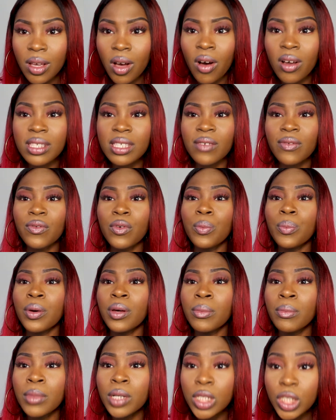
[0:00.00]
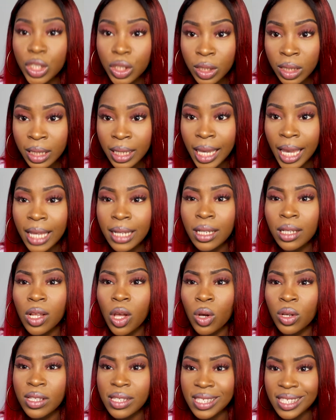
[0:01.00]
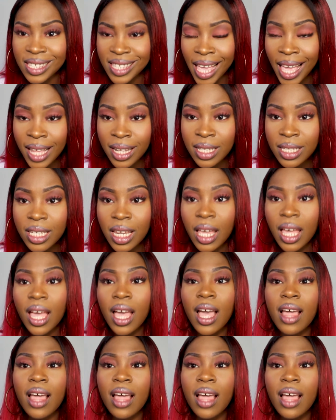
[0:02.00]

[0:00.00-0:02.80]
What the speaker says: asking for permission, gaining consent.